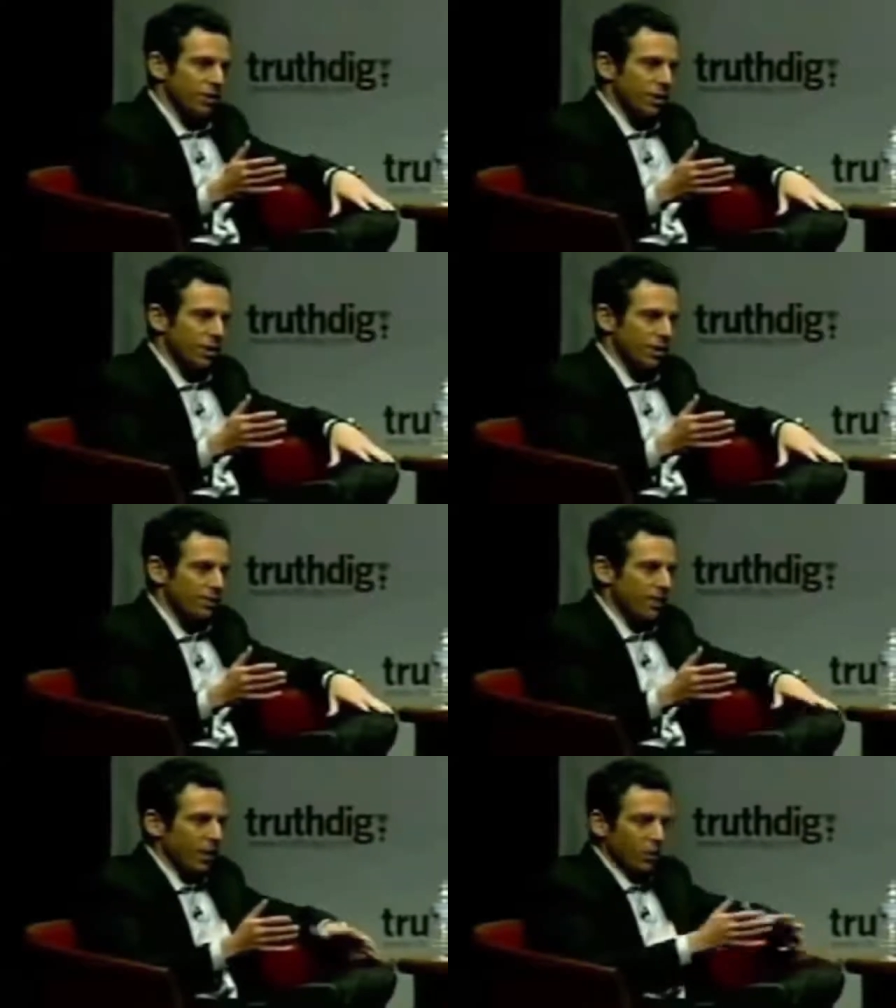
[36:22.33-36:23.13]

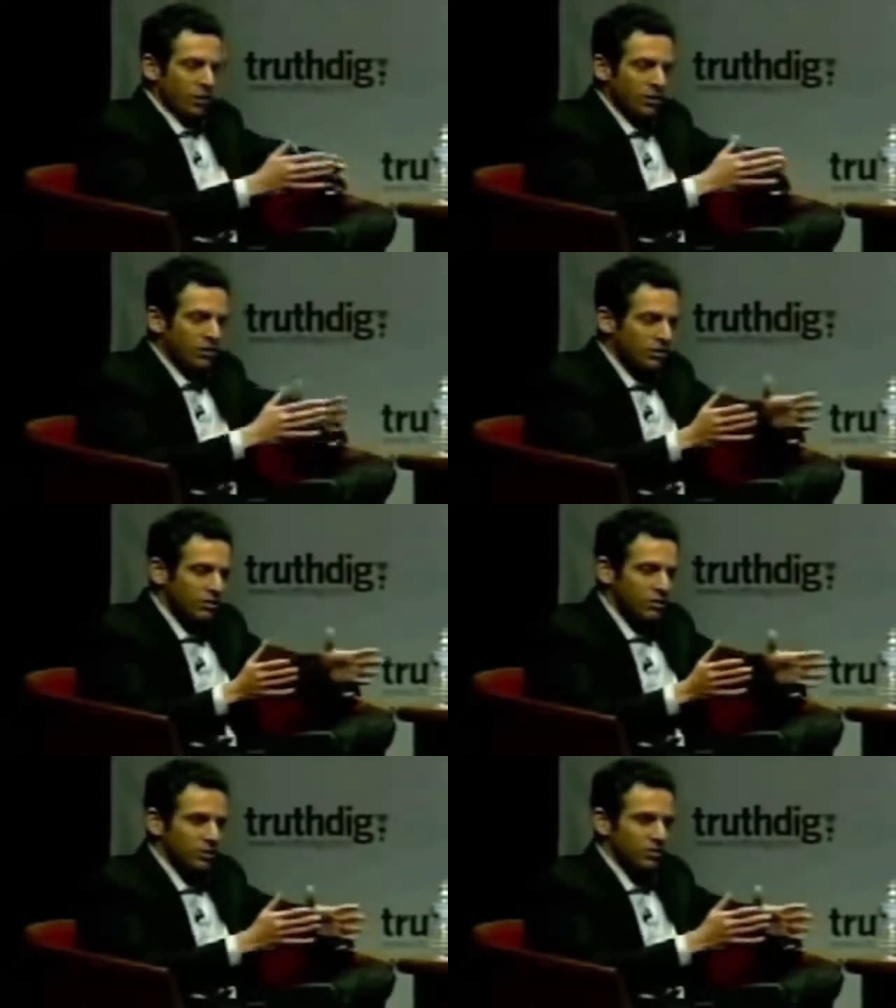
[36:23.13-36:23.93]
Uh, now, what this
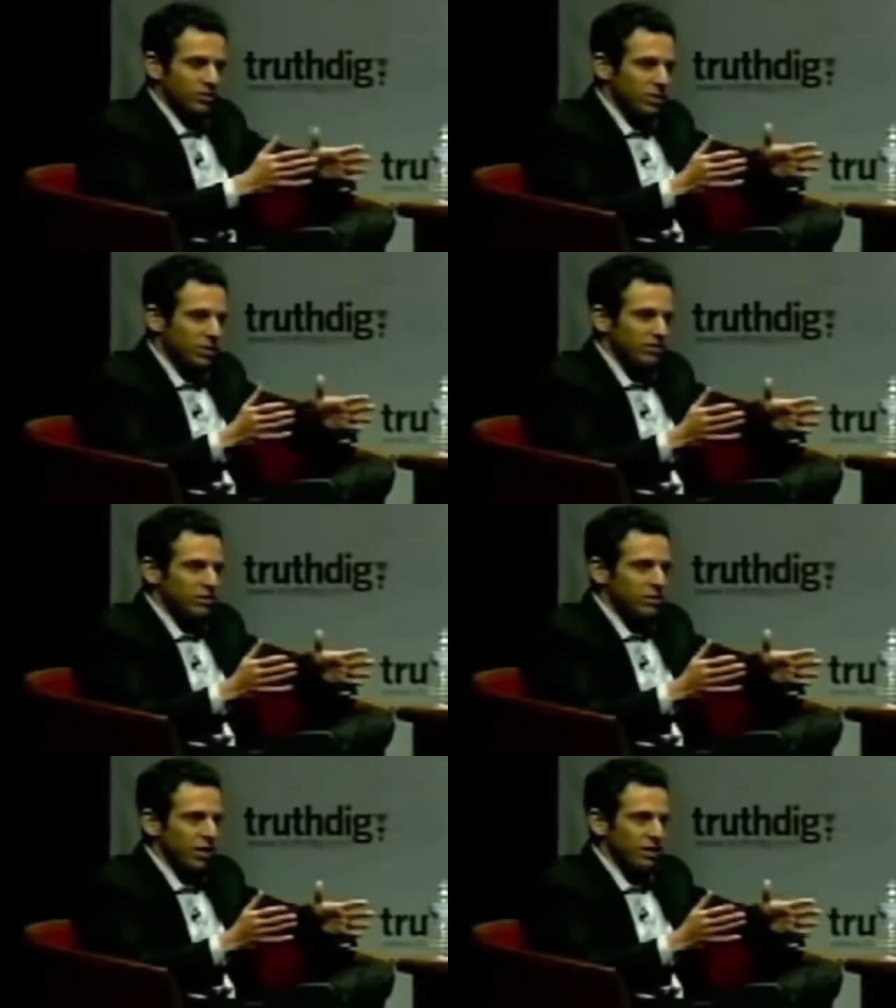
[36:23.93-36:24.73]
distance
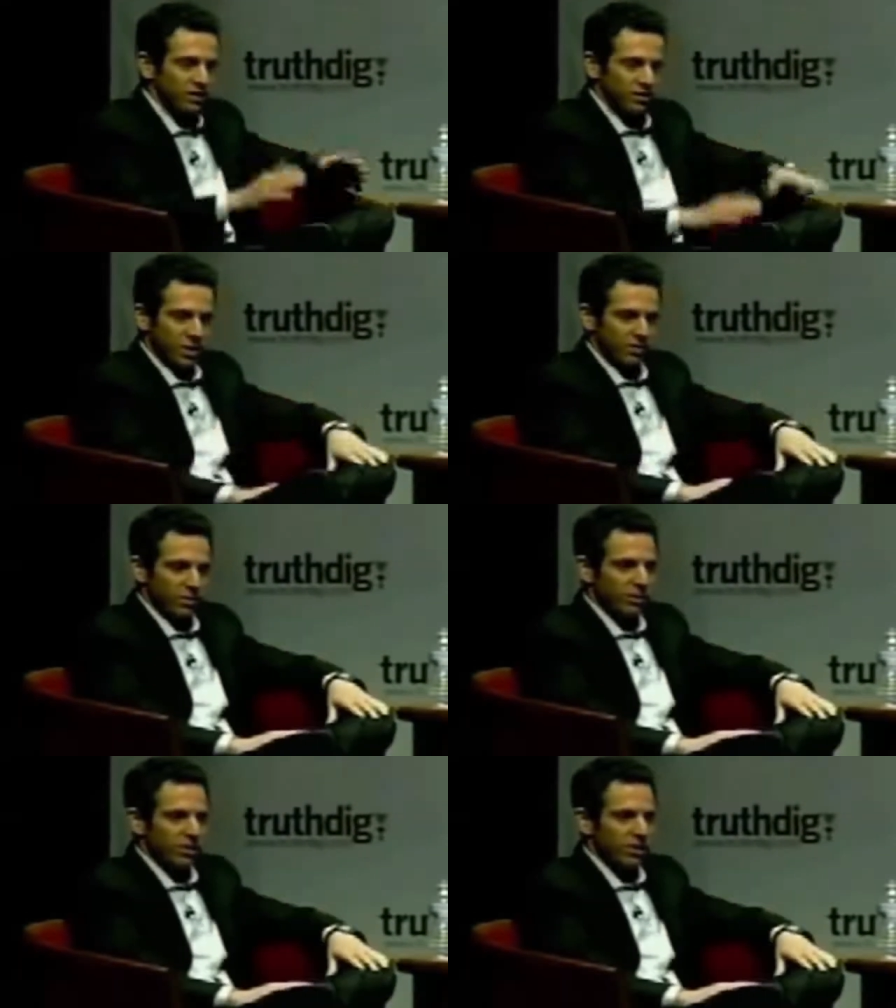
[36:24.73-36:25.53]
is, that's, that's
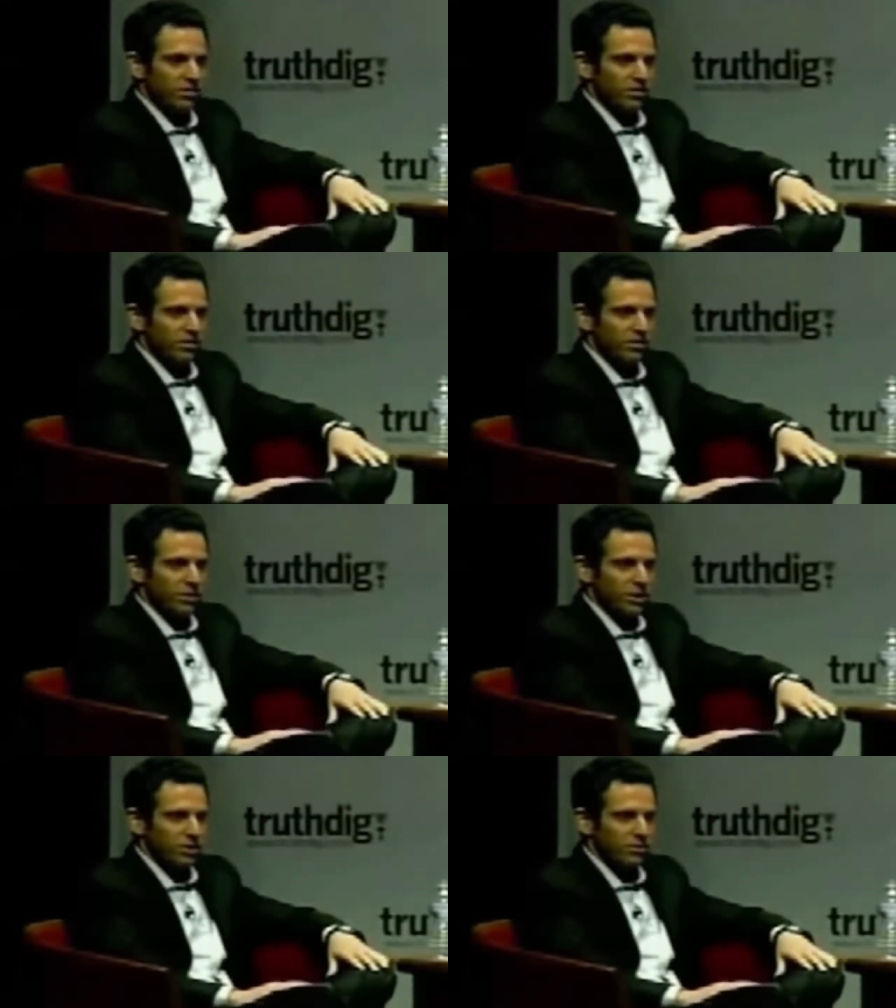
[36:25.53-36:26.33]
something that's
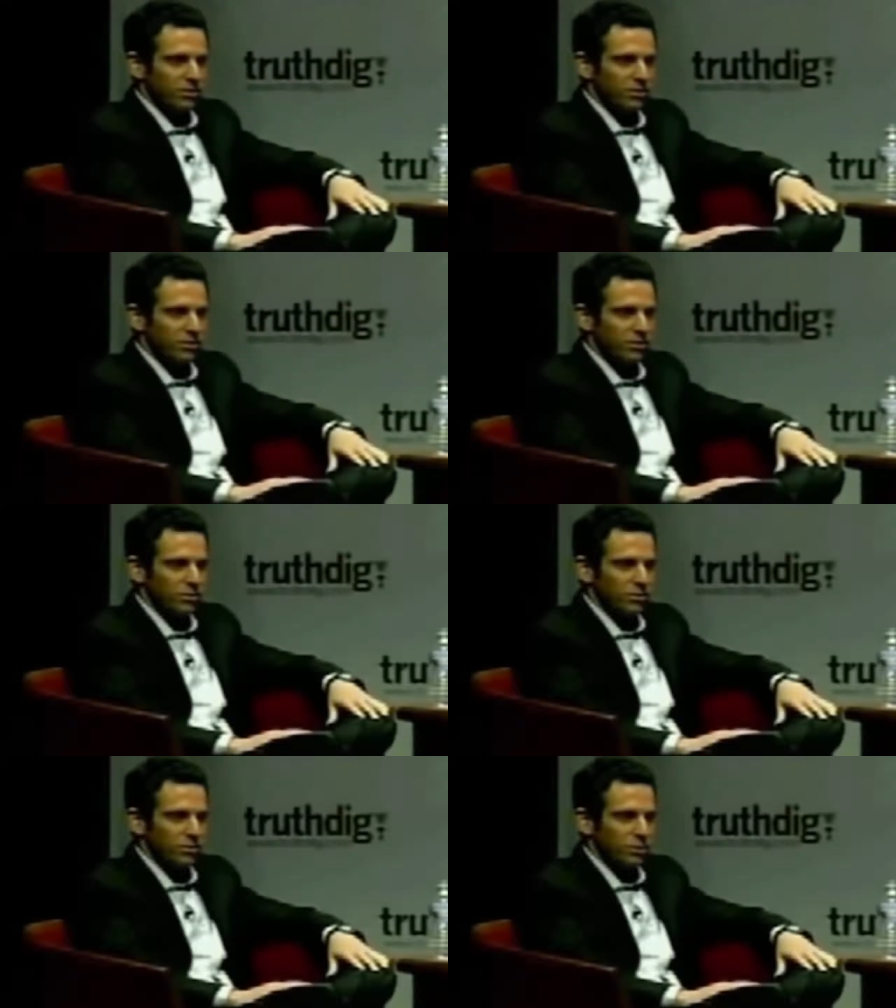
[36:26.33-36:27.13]
uh, difficult
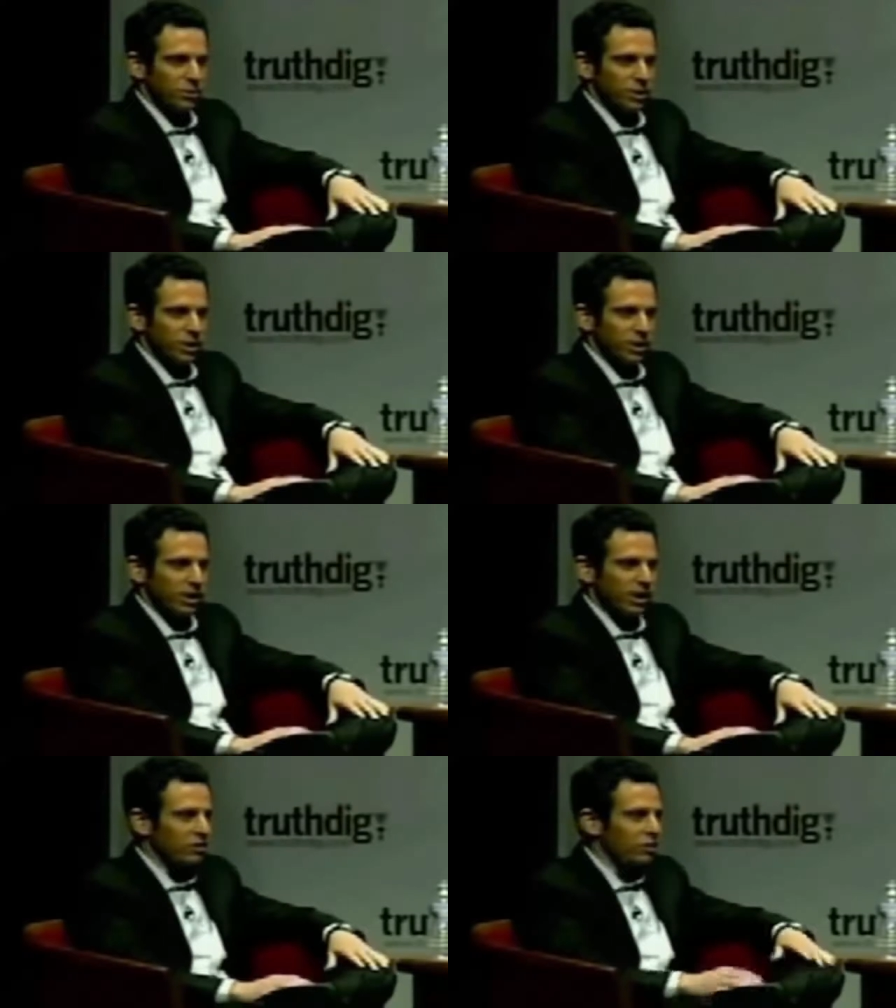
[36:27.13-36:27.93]
to determine in
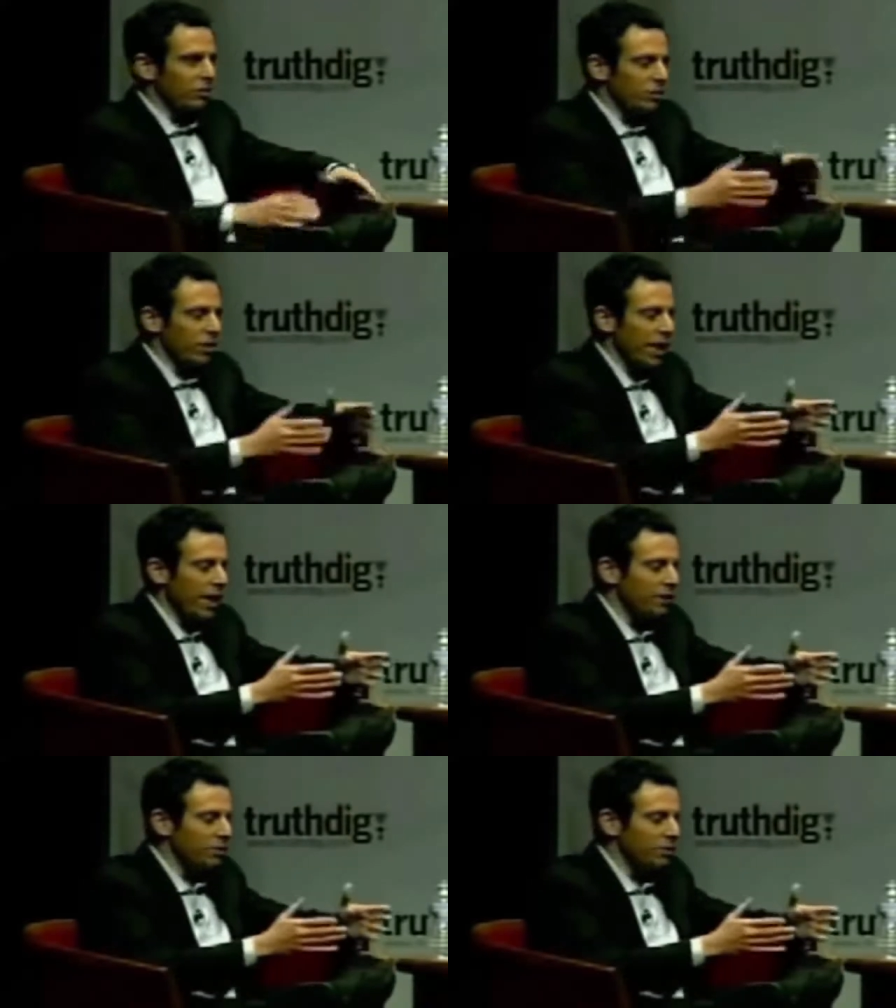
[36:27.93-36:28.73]
any case. So when you
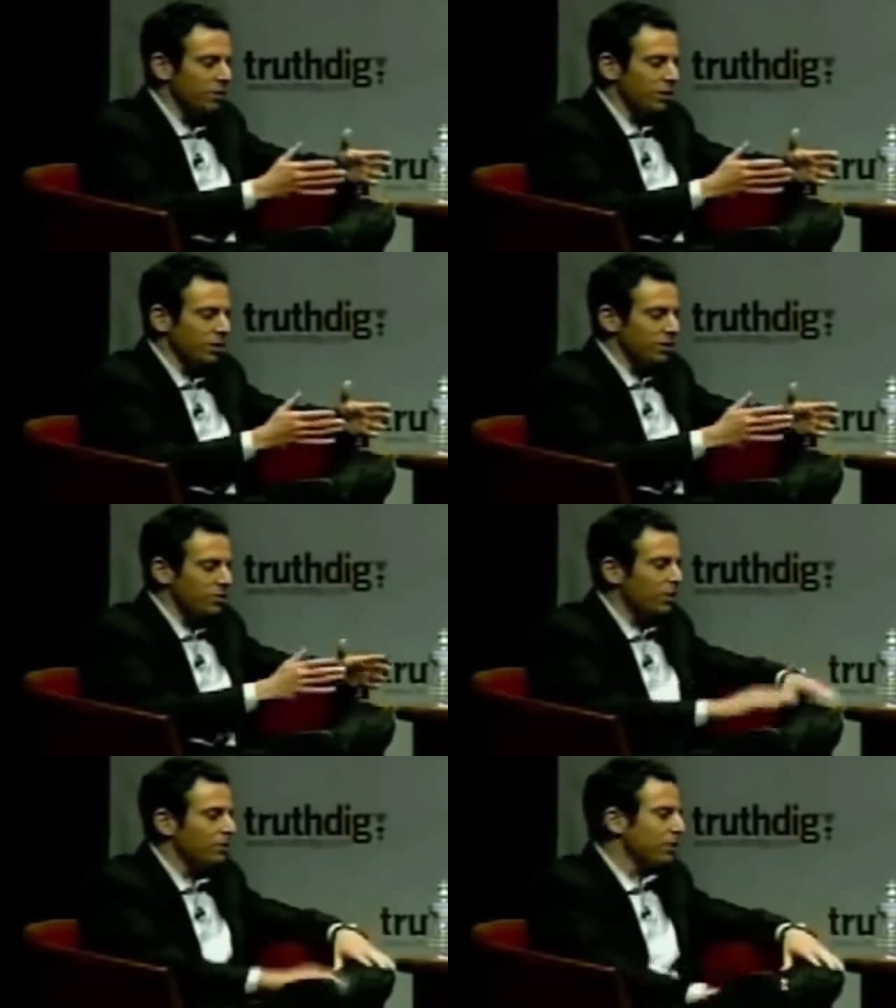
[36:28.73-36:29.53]
have
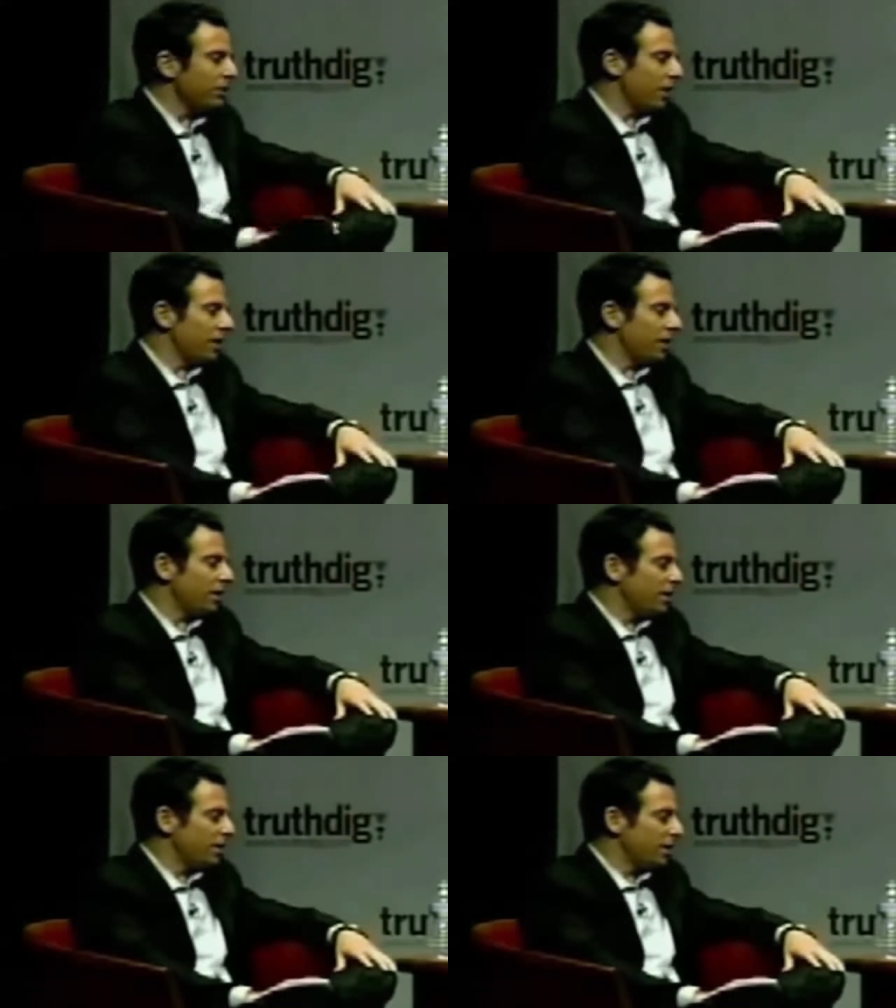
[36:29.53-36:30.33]
something
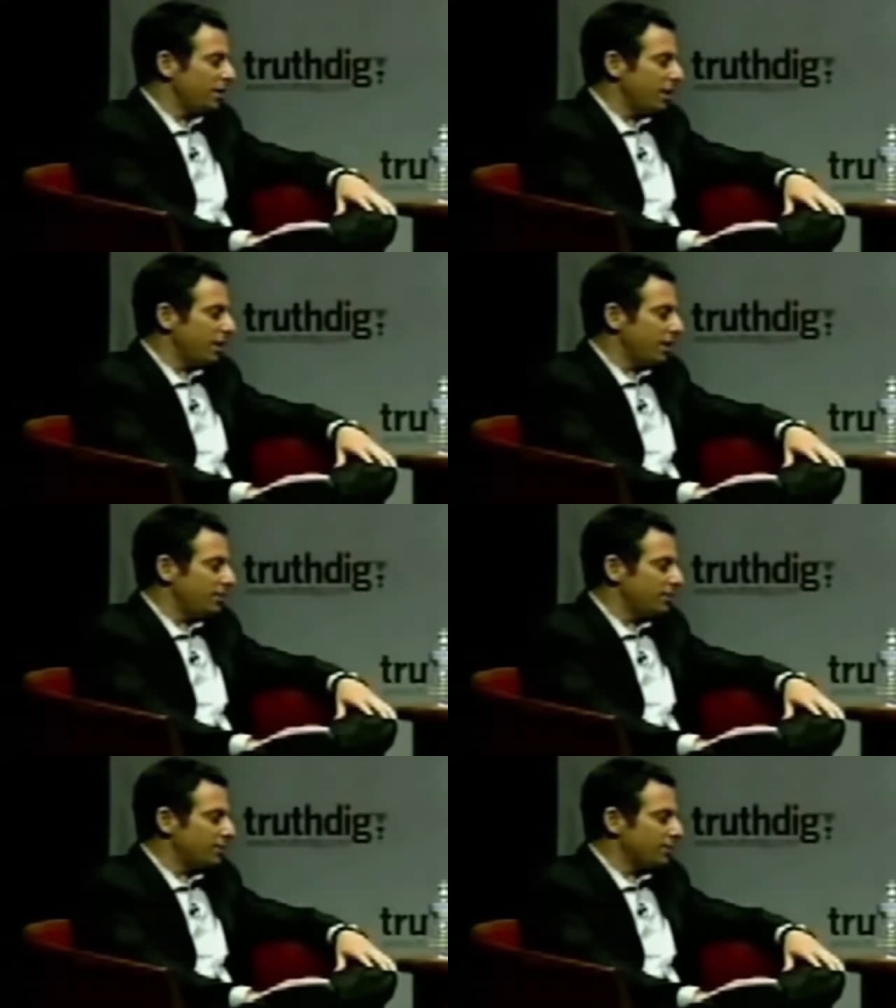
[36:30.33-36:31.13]
like 38%